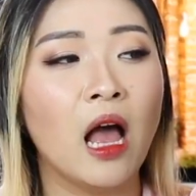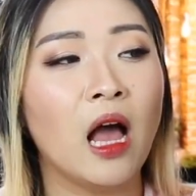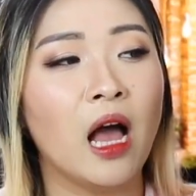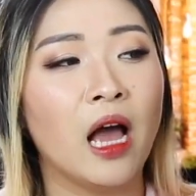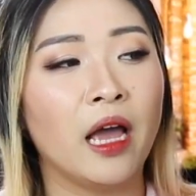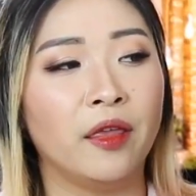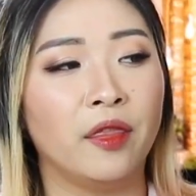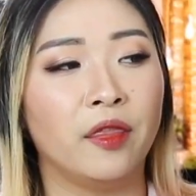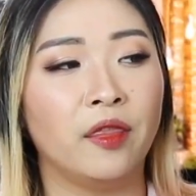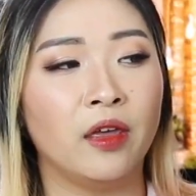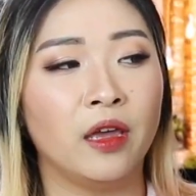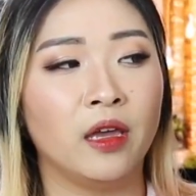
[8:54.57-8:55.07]

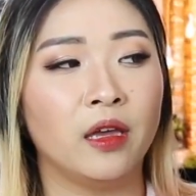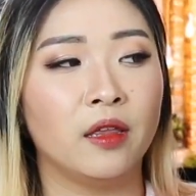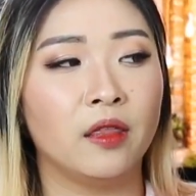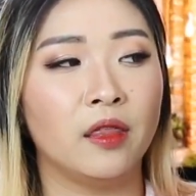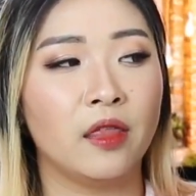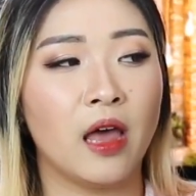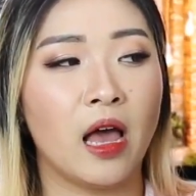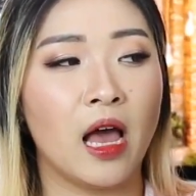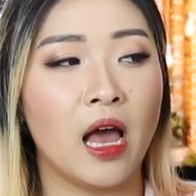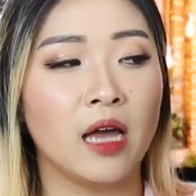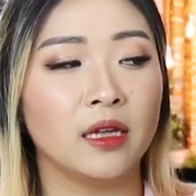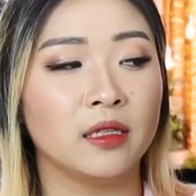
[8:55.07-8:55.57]
I think
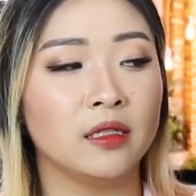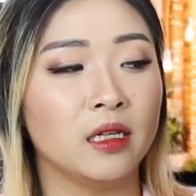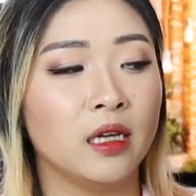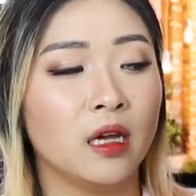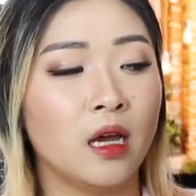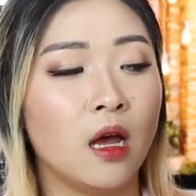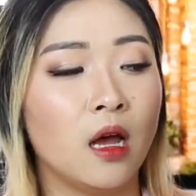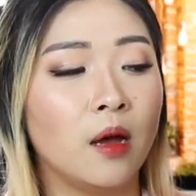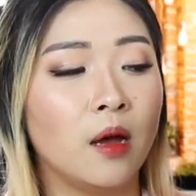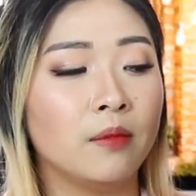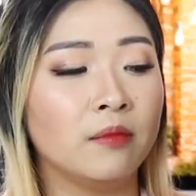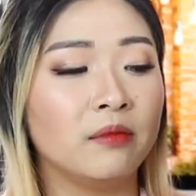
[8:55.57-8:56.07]
that
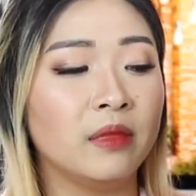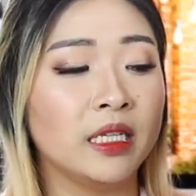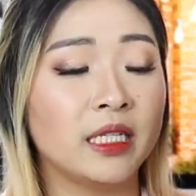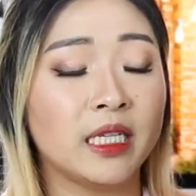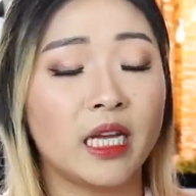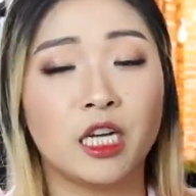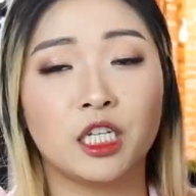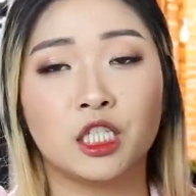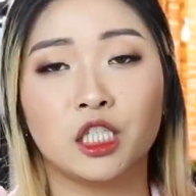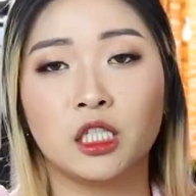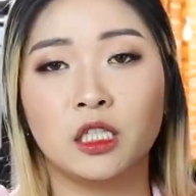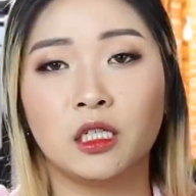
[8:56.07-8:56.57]
it's
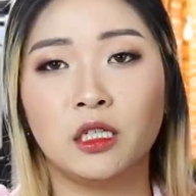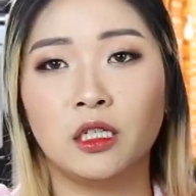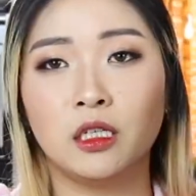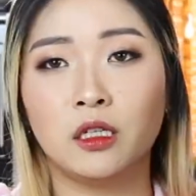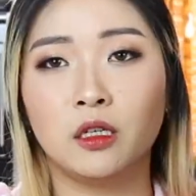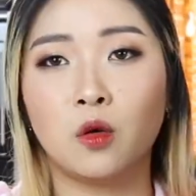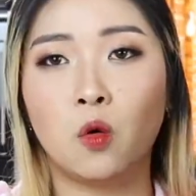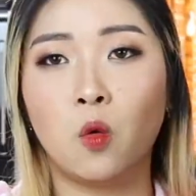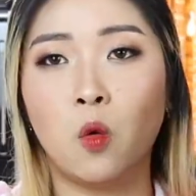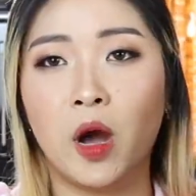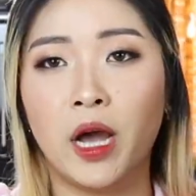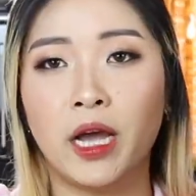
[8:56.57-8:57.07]
actually
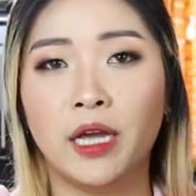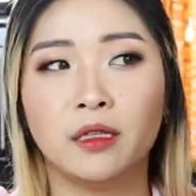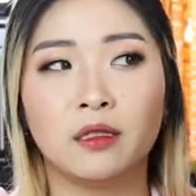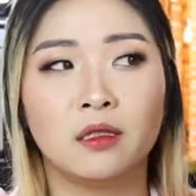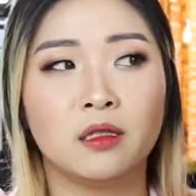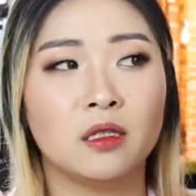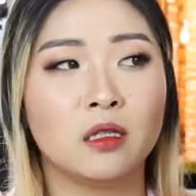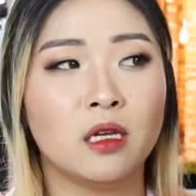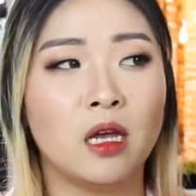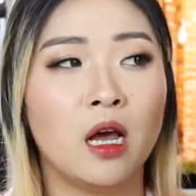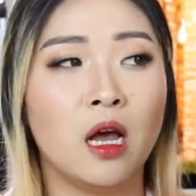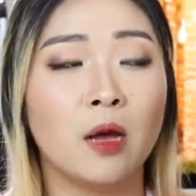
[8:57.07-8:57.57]

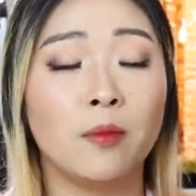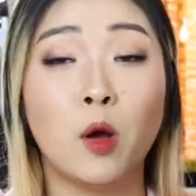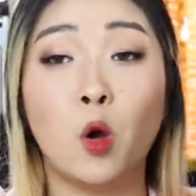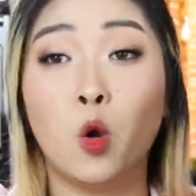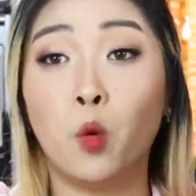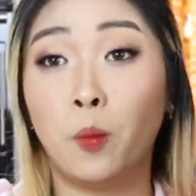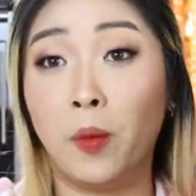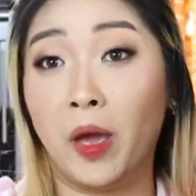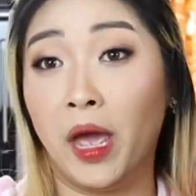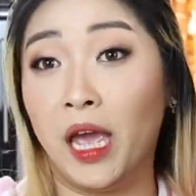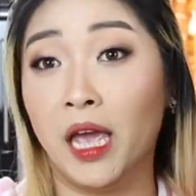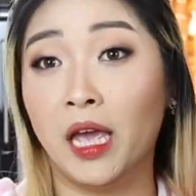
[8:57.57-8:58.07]
quite
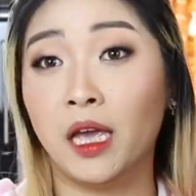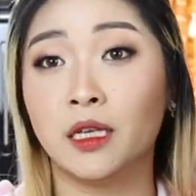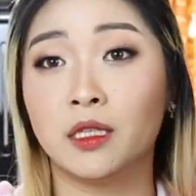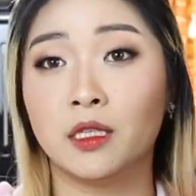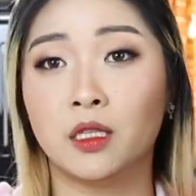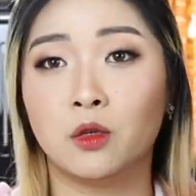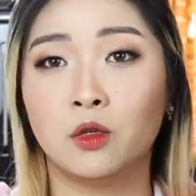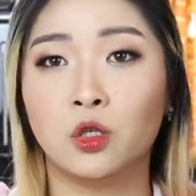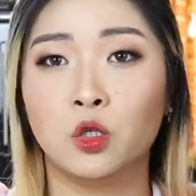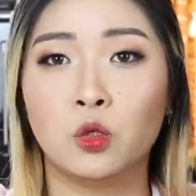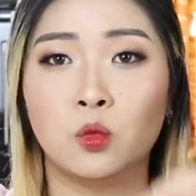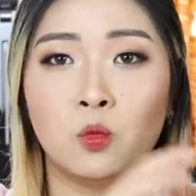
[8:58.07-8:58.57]
opaque,
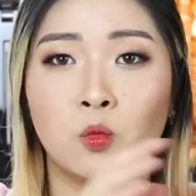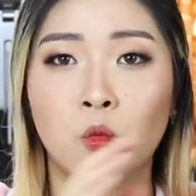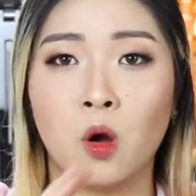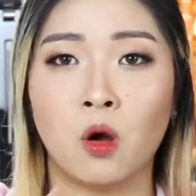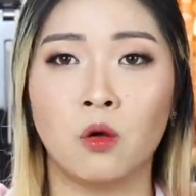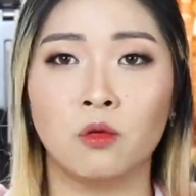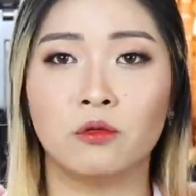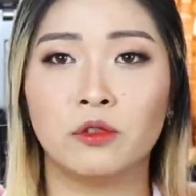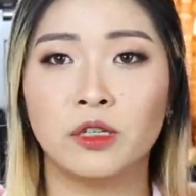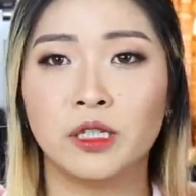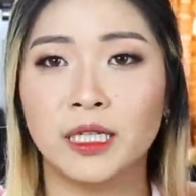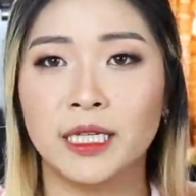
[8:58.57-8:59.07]
so you
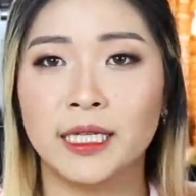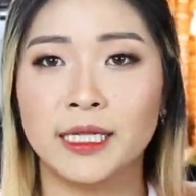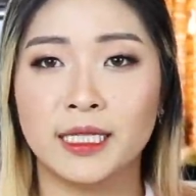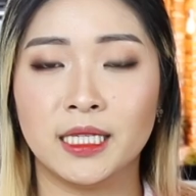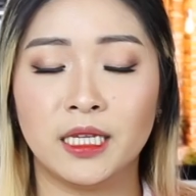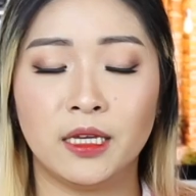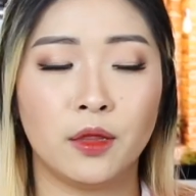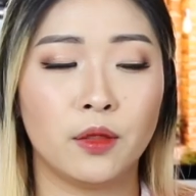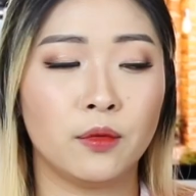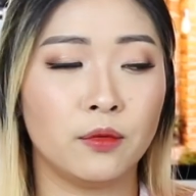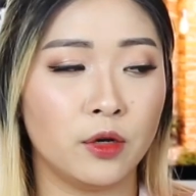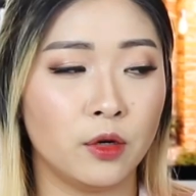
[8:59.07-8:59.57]
won't really
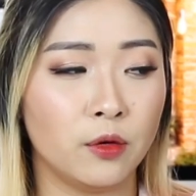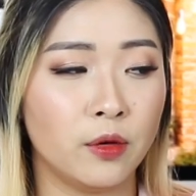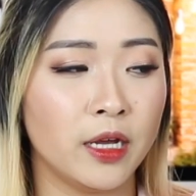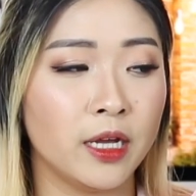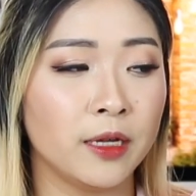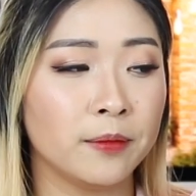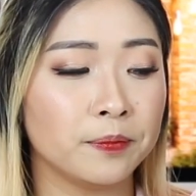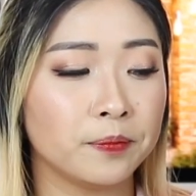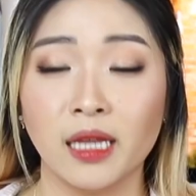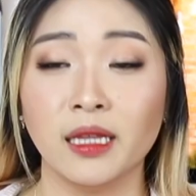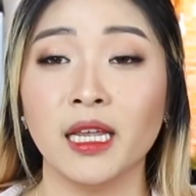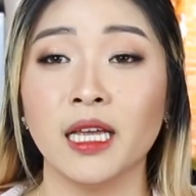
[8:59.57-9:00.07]
see through it.